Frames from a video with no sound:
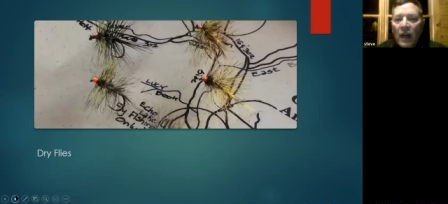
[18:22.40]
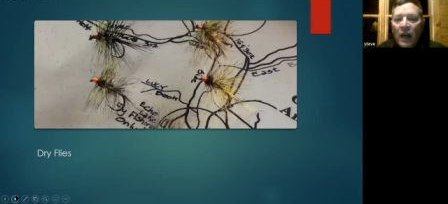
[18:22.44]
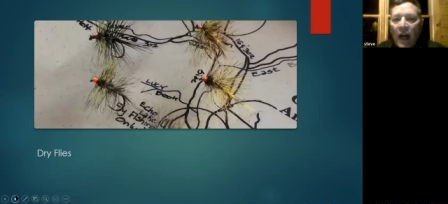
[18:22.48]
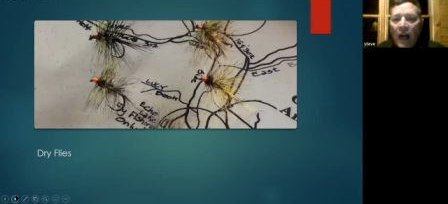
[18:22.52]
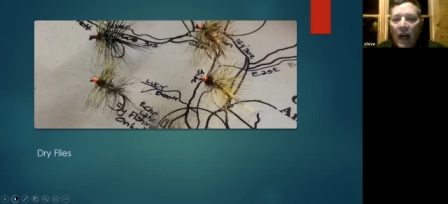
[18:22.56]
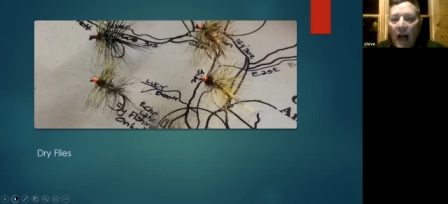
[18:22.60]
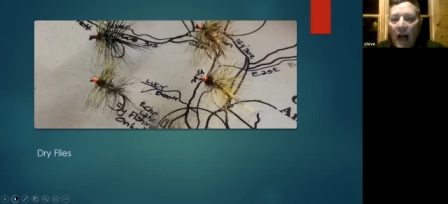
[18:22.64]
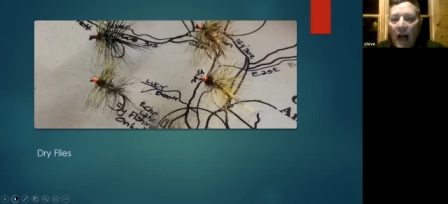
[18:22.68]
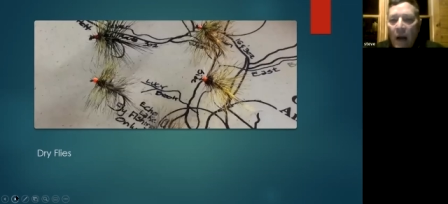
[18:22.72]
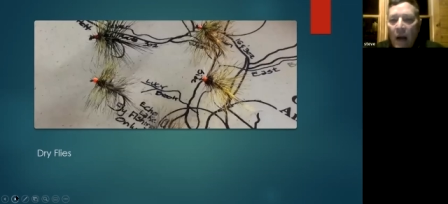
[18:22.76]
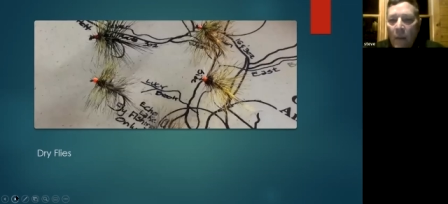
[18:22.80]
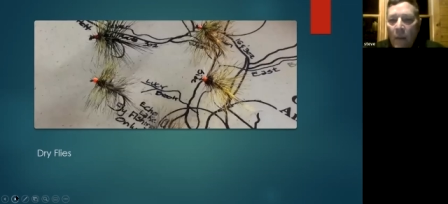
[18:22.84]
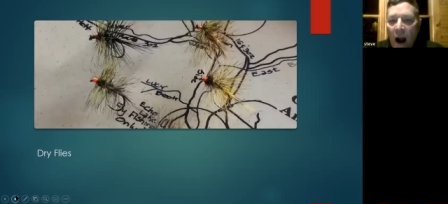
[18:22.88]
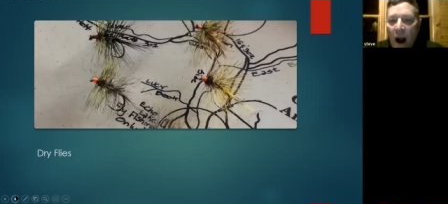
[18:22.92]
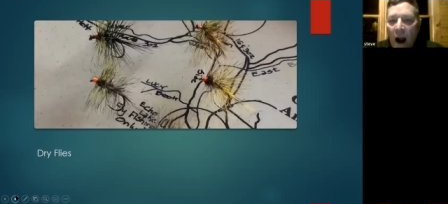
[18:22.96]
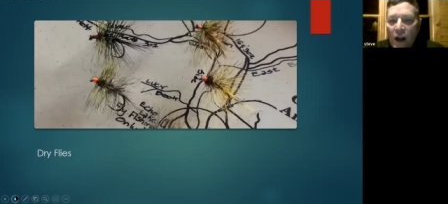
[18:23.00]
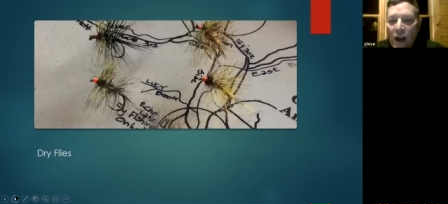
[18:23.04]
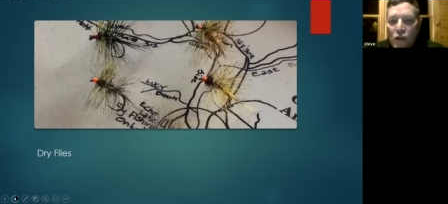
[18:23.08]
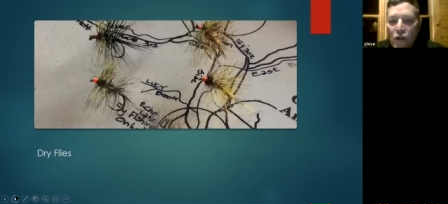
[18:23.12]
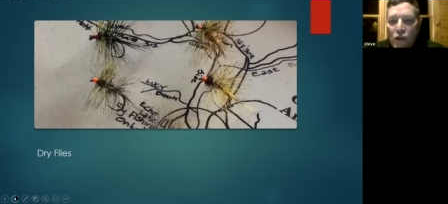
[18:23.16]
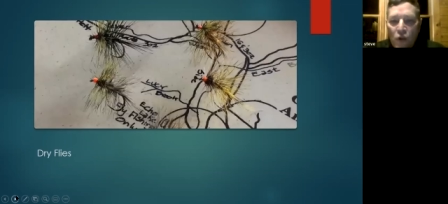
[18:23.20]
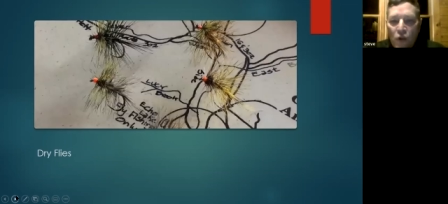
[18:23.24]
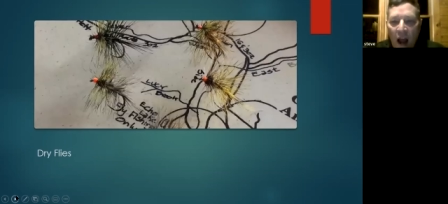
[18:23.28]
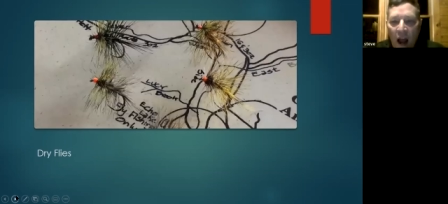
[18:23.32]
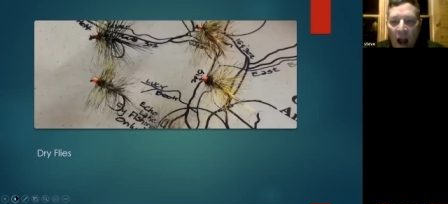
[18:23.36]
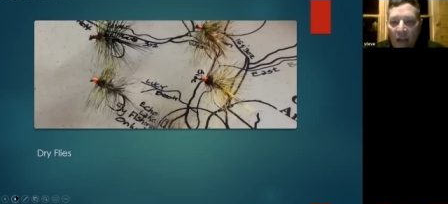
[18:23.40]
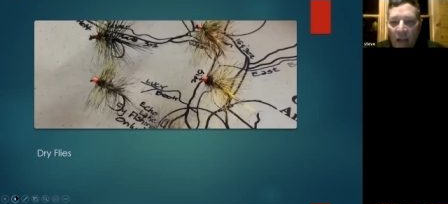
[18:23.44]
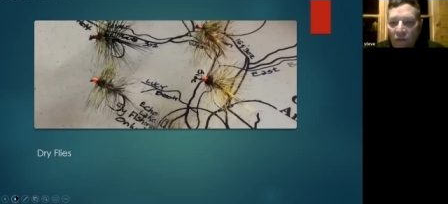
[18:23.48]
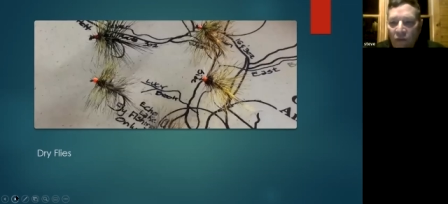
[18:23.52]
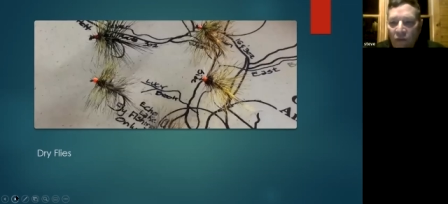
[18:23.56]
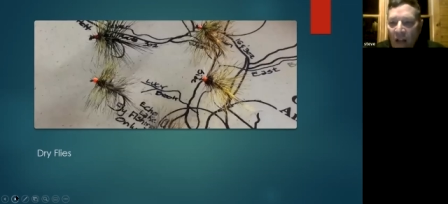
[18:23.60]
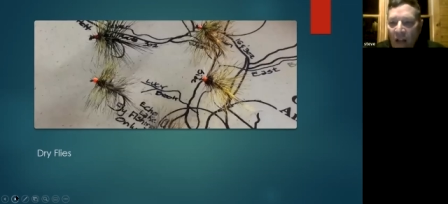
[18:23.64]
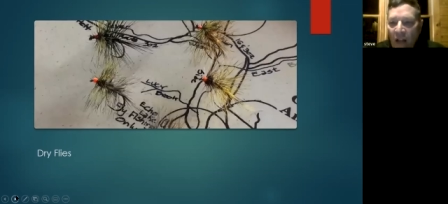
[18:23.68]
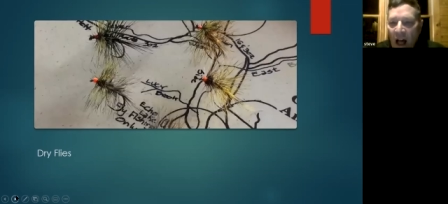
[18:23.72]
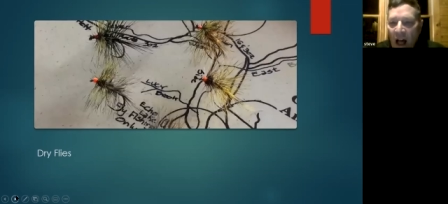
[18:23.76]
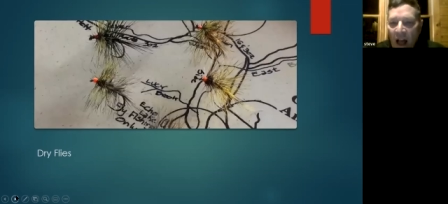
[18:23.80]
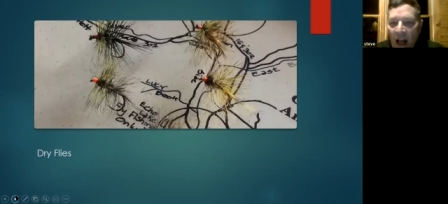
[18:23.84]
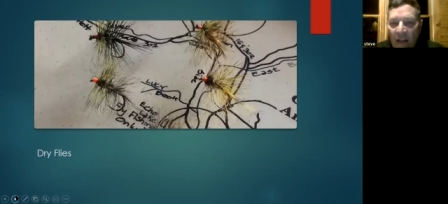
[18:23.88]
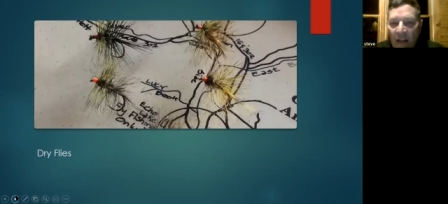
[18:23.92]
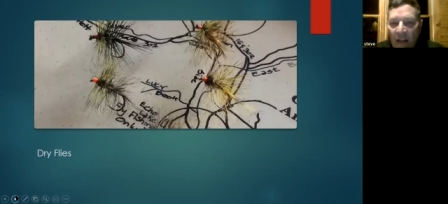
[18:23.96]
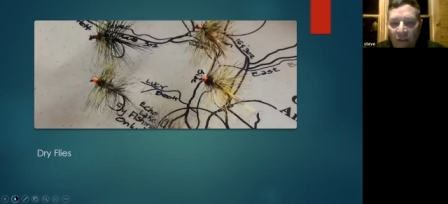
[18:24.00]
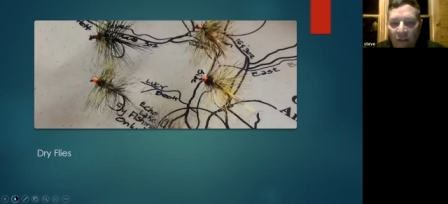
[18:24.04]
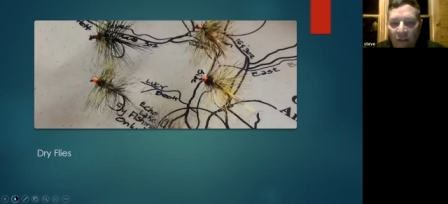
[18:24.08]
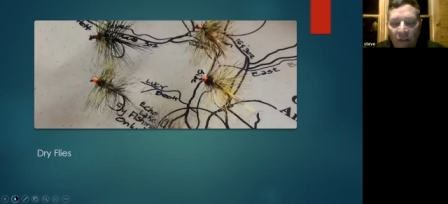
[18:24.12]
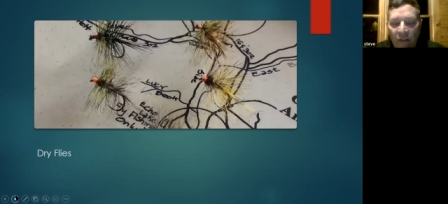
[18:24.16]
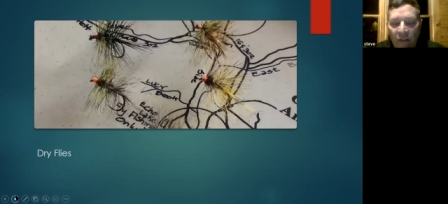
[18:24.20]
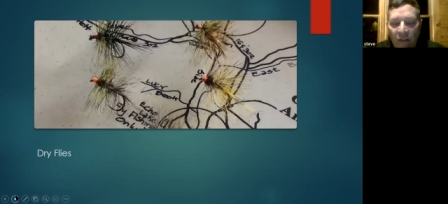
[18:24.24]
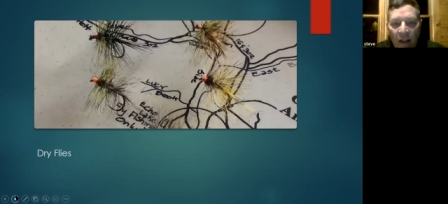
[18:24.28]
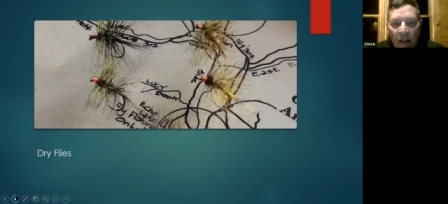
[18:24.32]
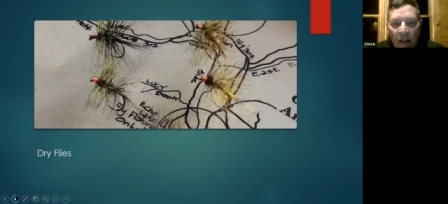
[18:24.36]
Um, our dry
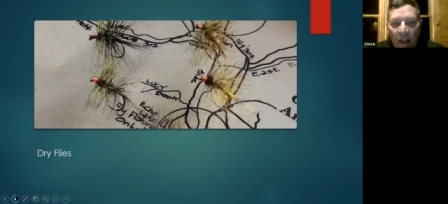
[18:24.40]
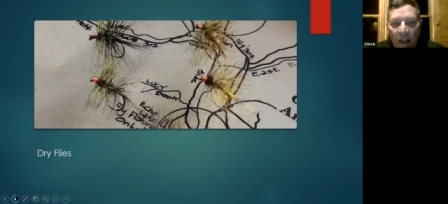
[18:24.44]
flies,